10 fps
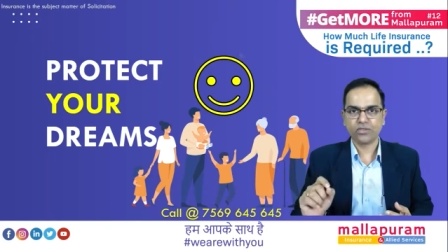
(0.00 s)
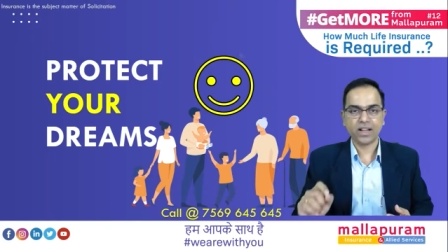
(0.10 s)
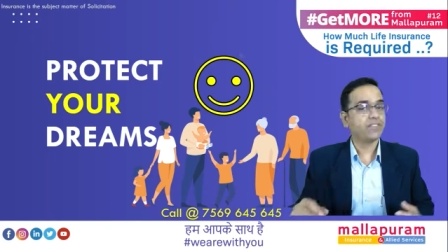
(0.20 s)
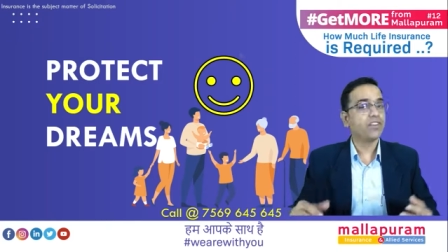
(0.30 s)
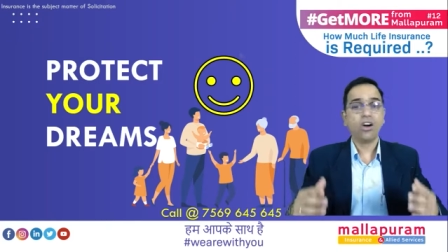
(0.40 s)

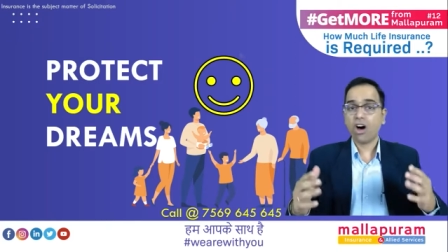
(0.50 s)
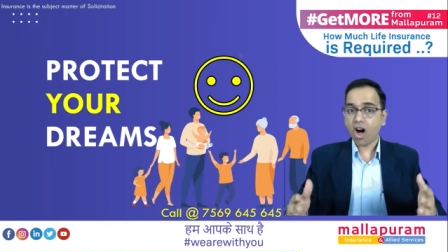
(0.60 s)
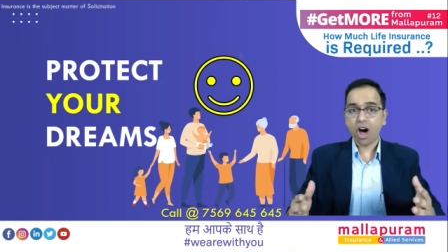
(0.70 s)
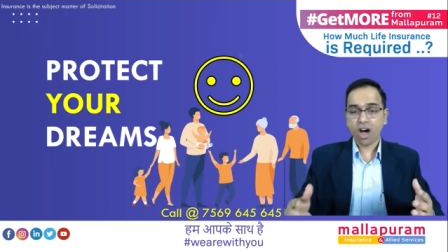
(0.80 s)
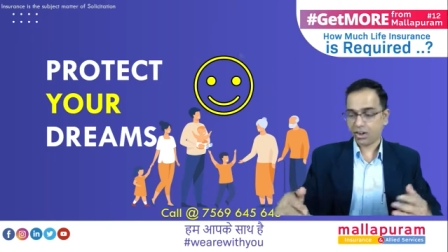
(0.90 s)
or you may
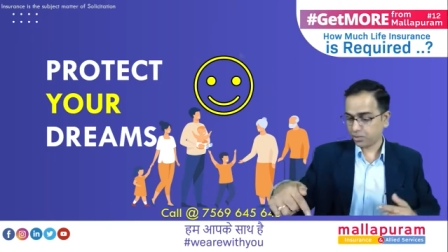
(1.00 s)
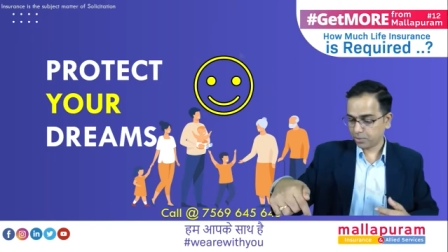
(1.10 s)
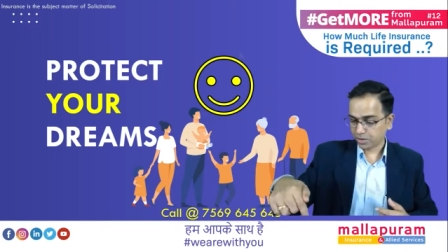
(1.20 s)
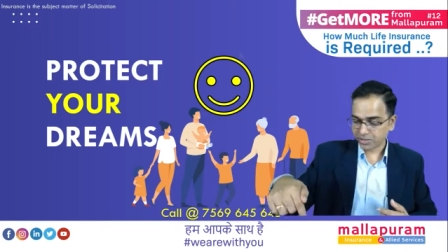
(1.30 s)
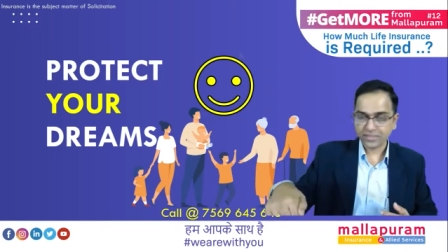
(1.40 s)
also even
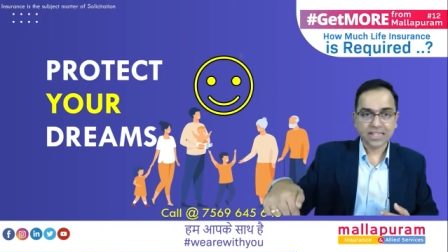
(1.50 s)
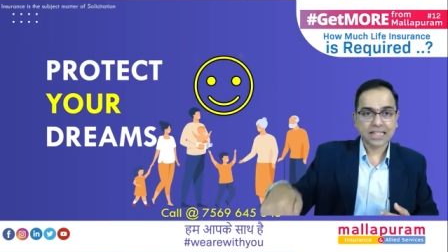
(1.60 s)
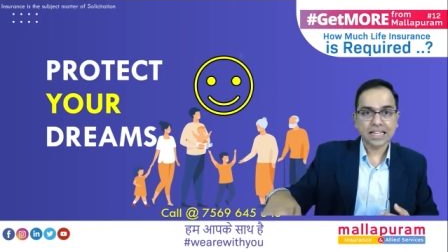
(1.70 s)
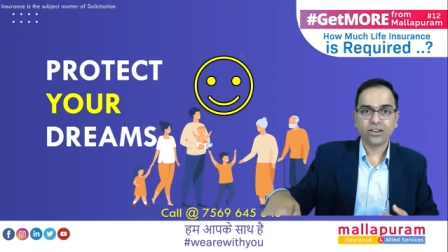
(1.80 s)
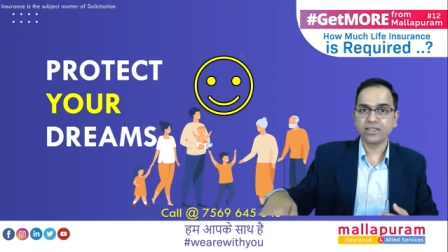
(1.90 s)
click on
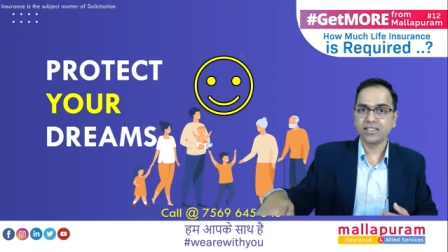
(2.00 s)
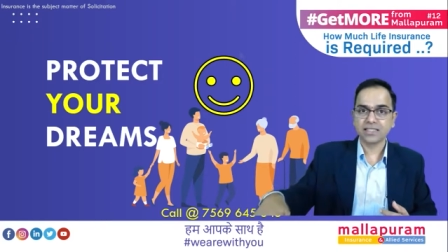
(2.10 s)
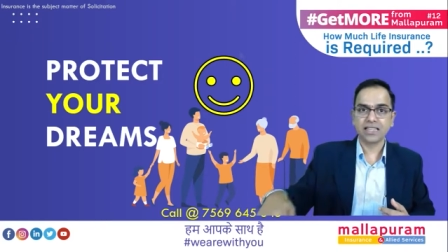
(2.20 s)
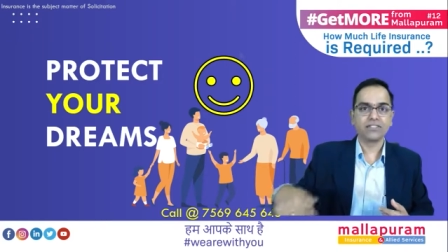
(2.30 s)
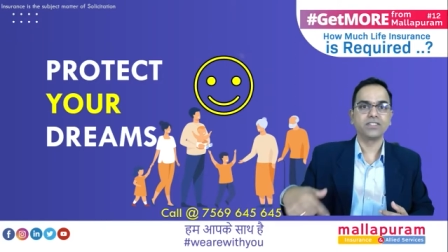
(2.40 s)
this link which is
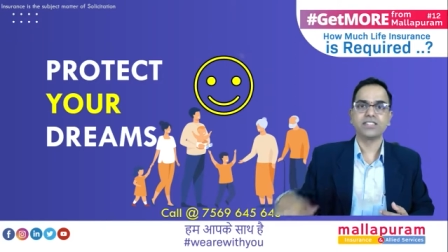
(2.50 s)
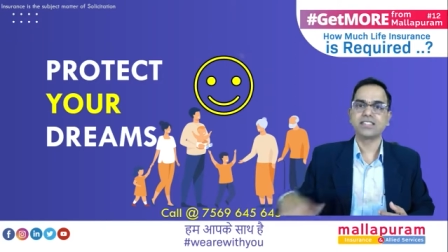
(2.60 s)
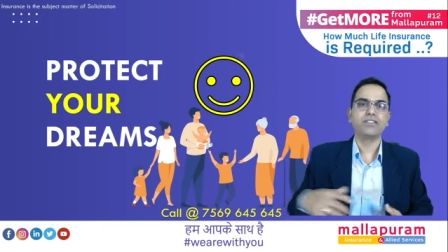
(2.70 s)
given below.